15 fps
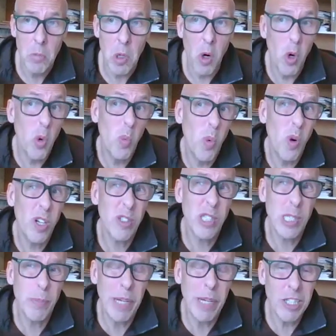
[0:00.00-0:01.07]
or what's
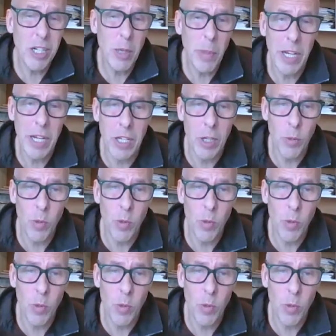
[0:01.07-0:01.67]
special about you,